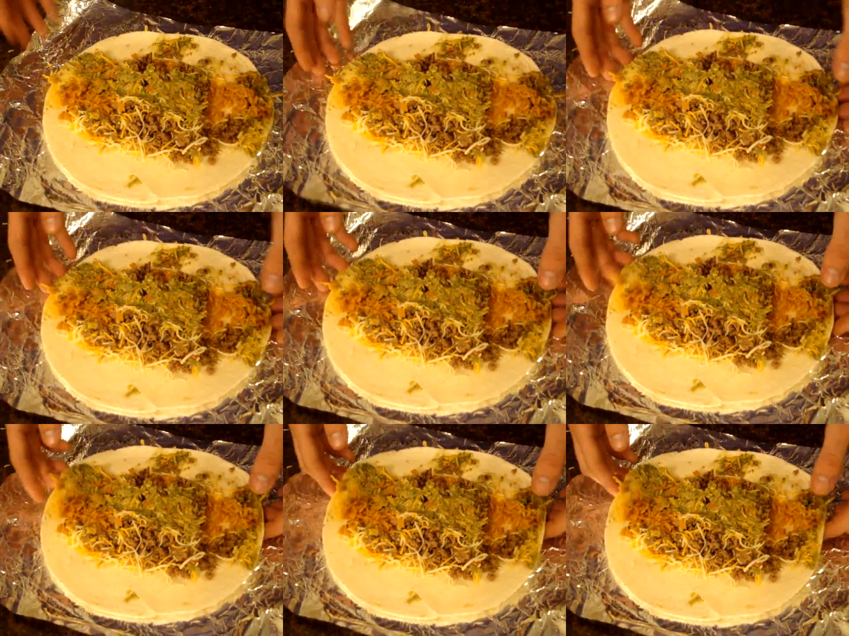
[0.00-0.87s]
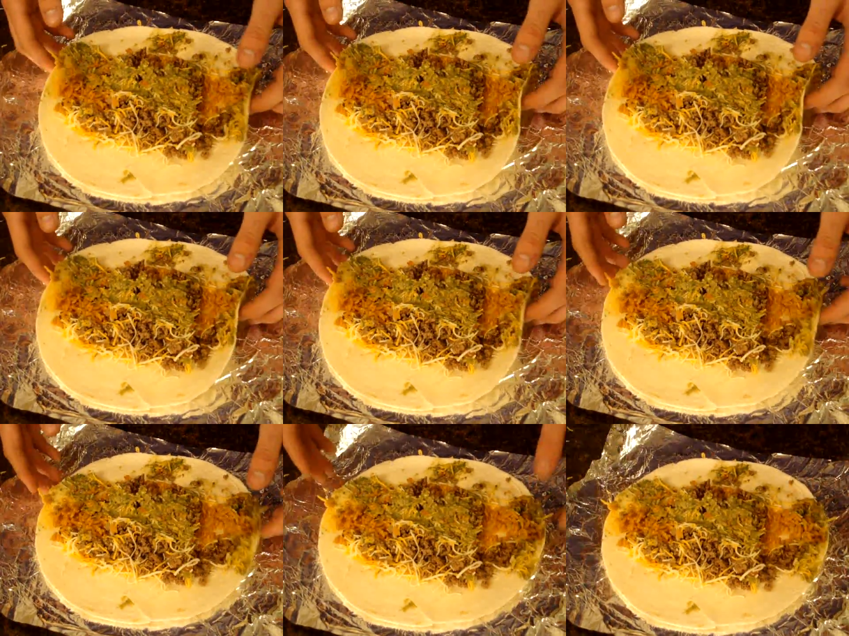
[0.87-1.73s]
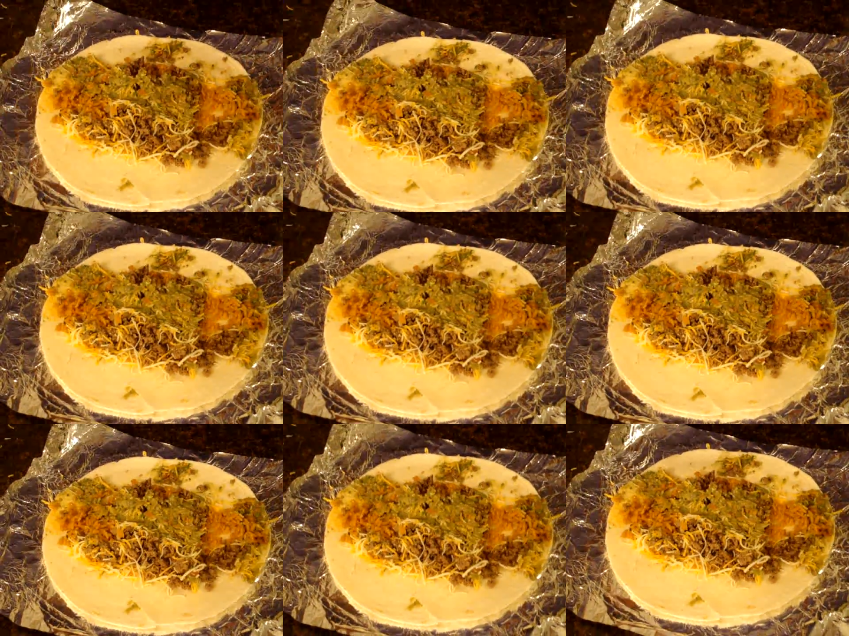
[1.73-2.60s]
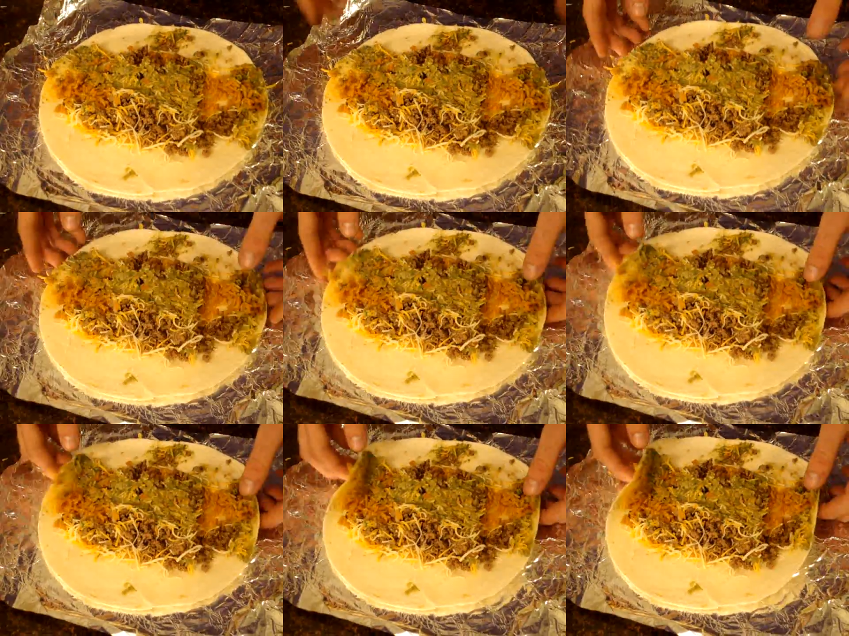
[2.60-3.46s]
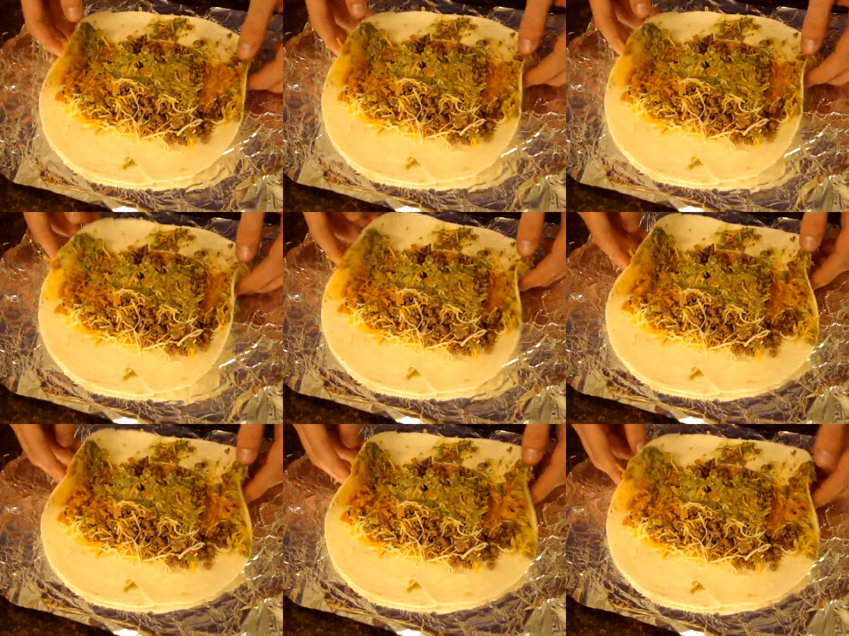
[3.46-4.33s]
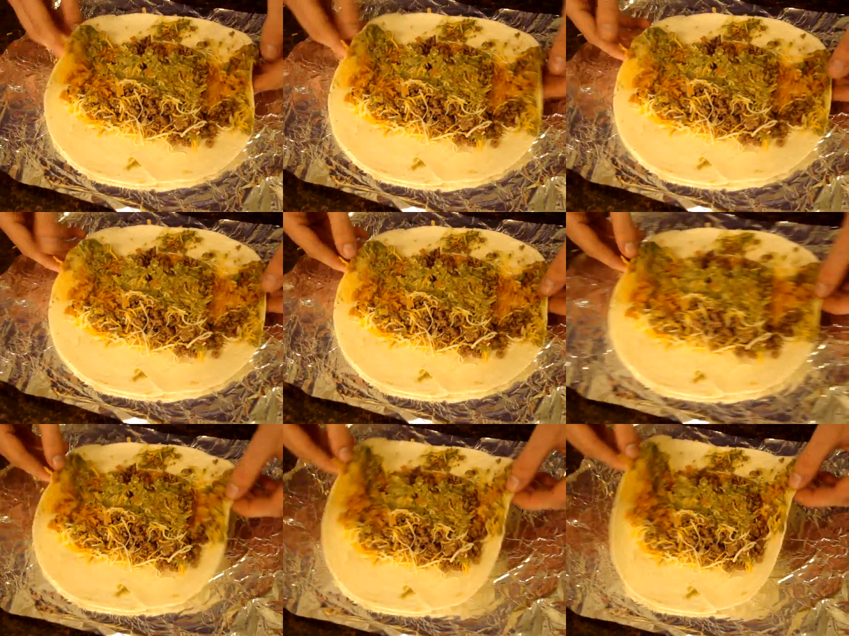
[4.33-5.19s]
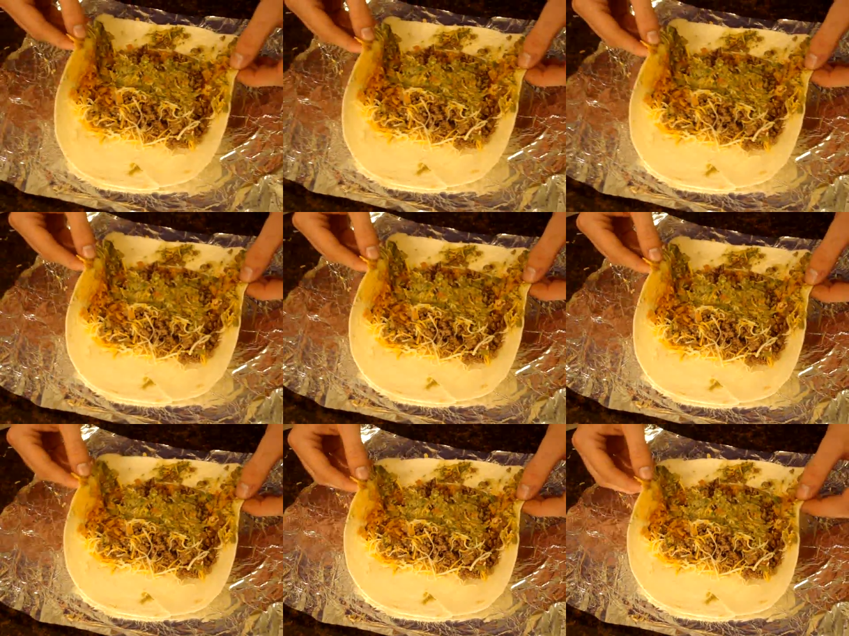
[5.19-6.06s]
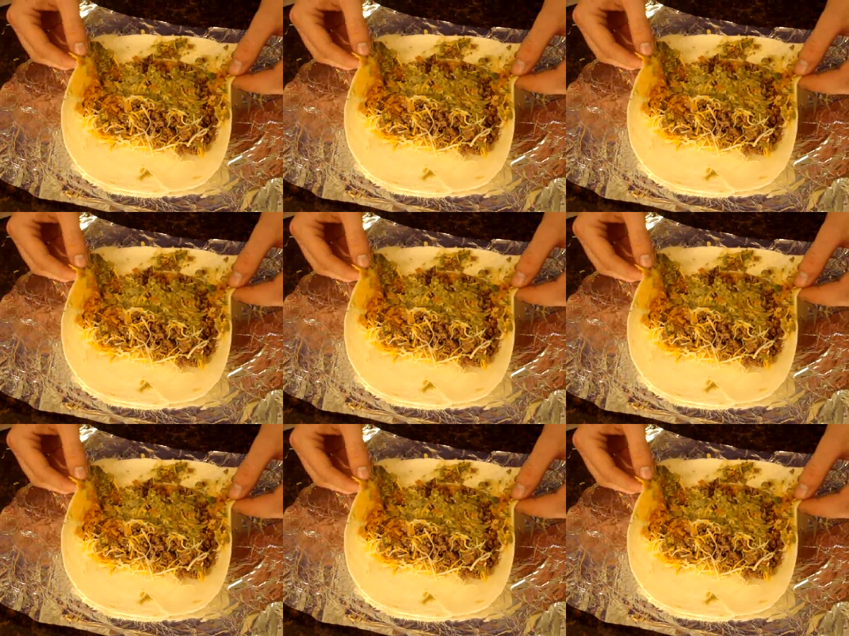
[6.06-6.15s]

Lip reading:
Nobody's mouth can be seen.